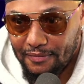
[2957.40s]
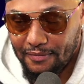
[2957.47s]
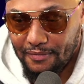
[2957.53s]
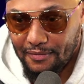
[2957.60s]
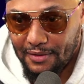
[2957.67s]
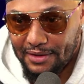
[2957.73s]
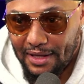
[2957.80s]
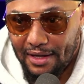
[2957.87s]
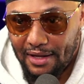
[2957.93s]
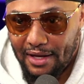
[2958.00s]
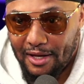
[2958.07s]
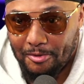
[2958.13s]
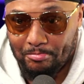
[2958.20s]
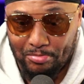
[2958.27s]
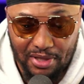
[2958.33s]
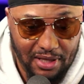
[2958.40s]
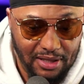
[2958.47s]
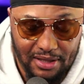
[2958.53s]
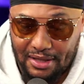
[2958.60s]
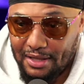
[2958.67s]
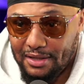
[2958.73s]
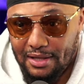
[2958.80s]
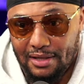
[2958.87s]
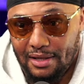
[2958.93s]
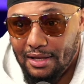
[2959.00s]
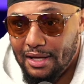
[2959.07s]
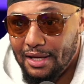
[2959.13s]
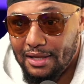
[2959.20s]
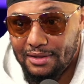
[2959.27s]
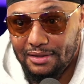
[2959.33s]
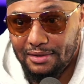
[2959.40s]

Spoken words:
Because I done had $1 million that didn't last.